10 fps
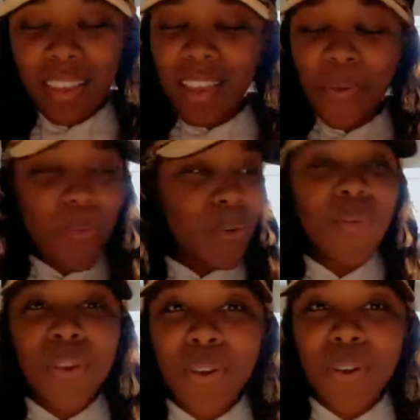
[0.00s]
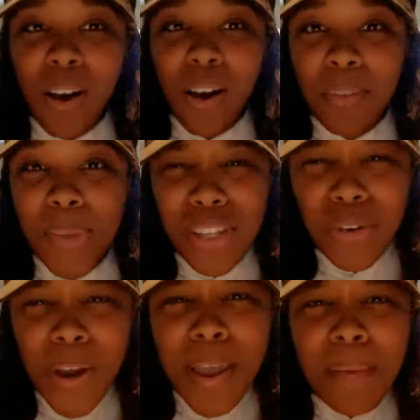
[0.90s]
what do you call it?
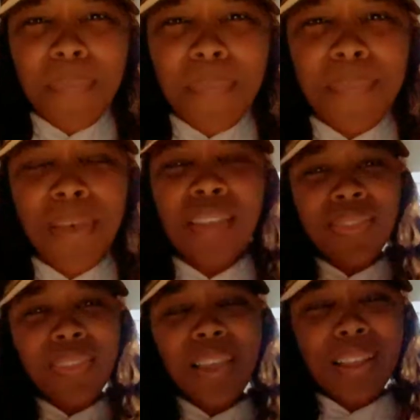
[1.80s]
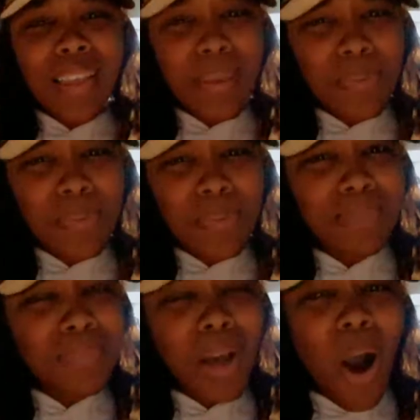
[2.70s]
Pentagram
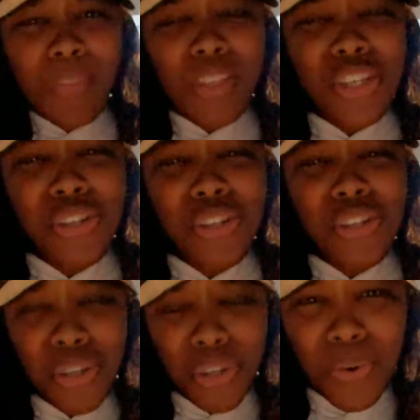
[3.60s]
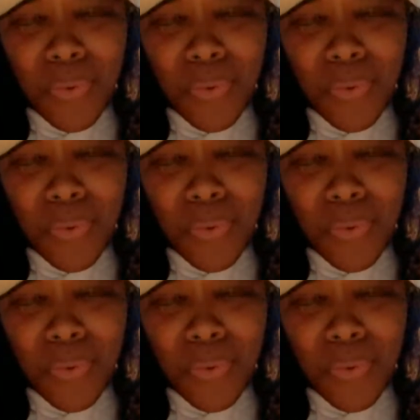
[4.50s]
emblem on the shoe